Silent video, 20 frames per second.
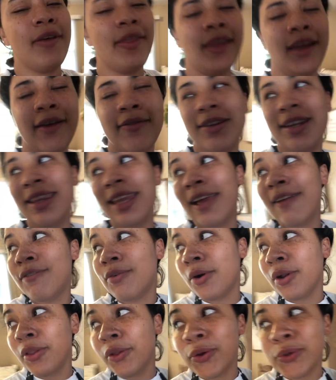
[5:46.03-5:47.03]
I think I've done like
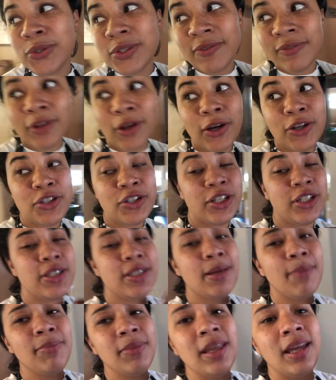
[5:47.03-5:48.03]
4 loads of laundry or
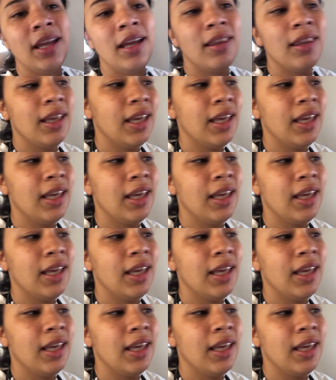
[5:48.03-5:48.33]
something.